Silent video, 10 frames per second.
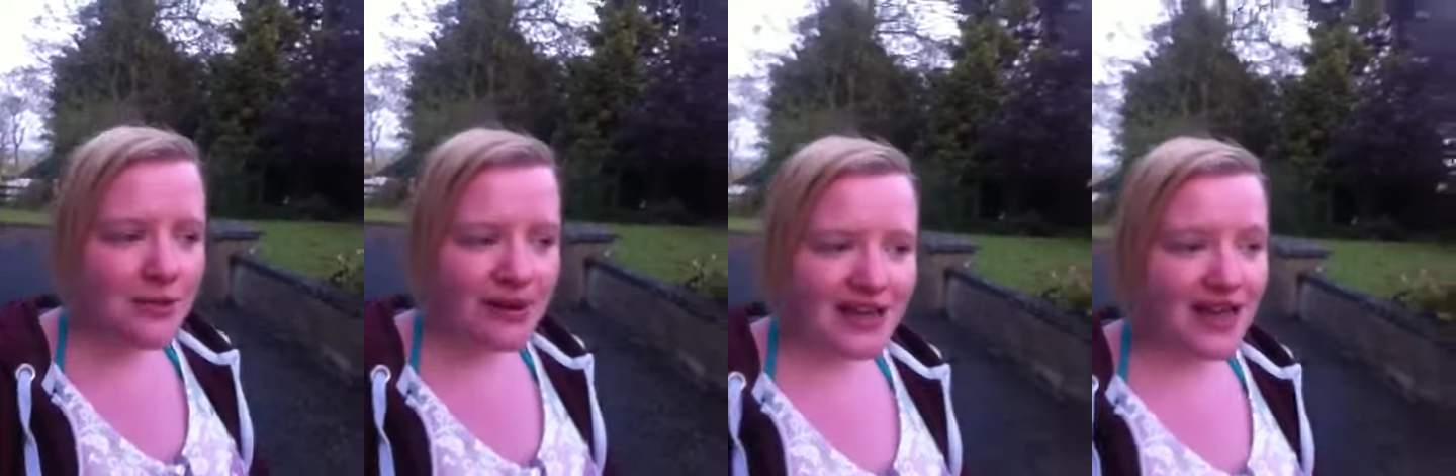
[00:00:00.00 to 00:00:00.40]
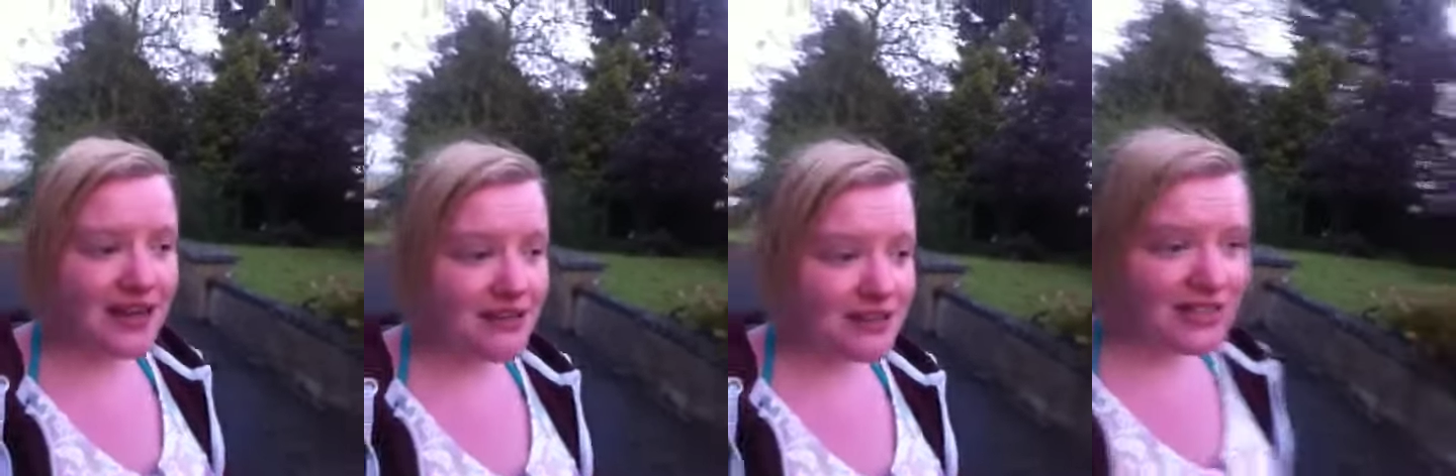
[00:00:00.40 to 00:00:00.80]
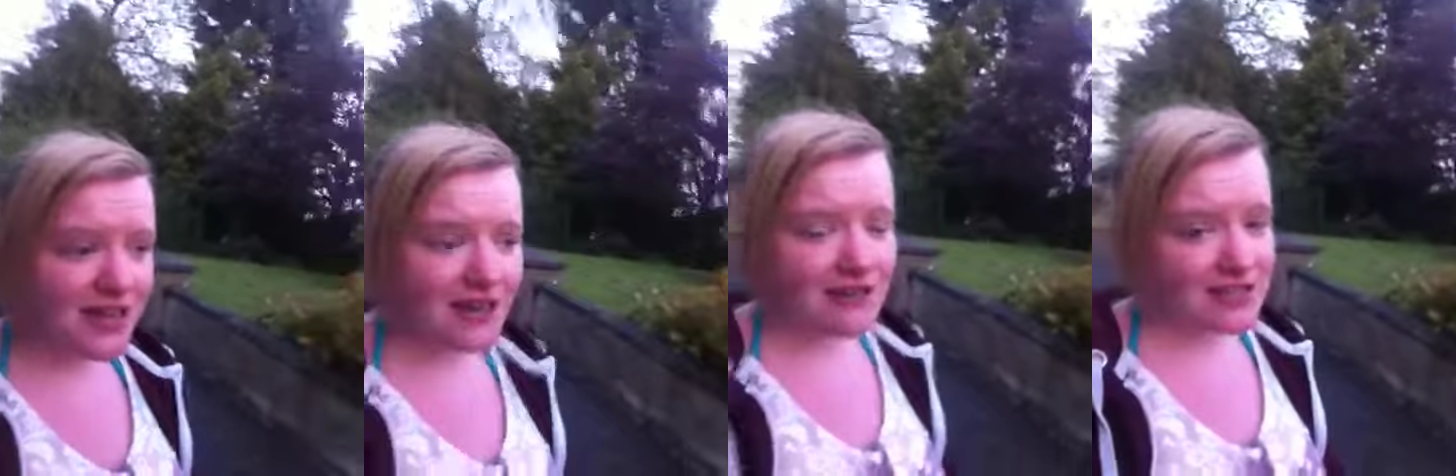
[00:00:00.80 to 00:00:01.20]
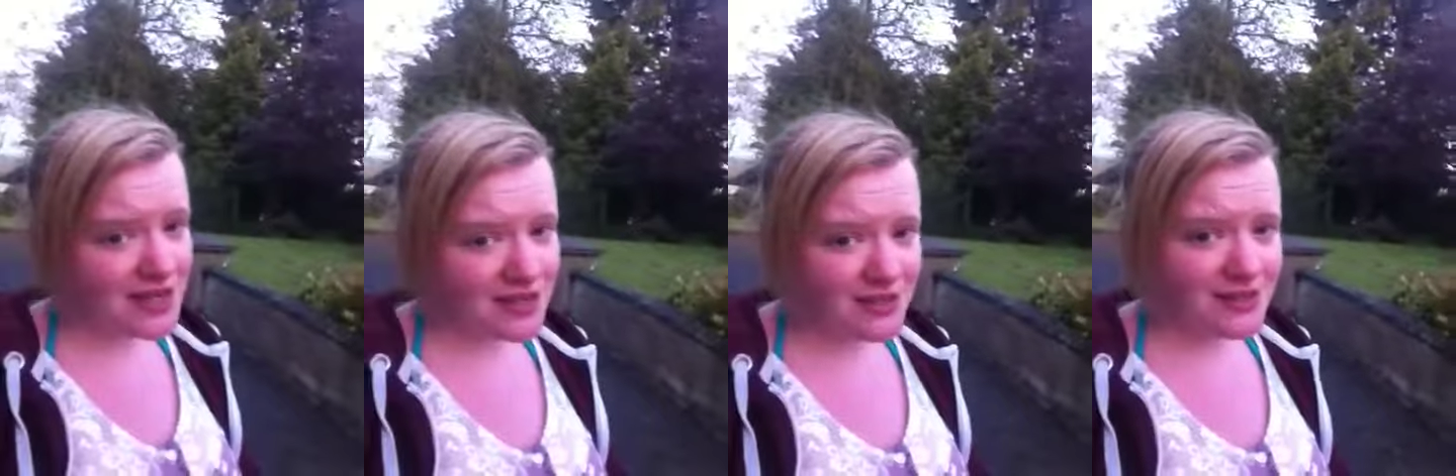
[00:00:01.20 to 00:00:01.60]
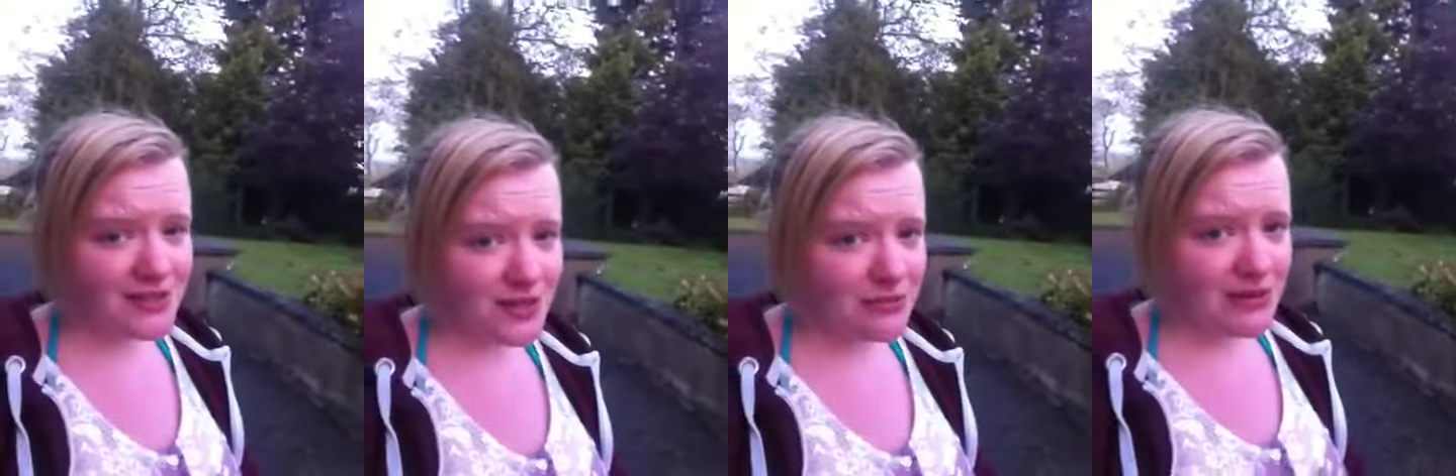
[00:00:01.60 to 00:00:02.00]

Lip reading: But I can't guarantee how exciting it's going to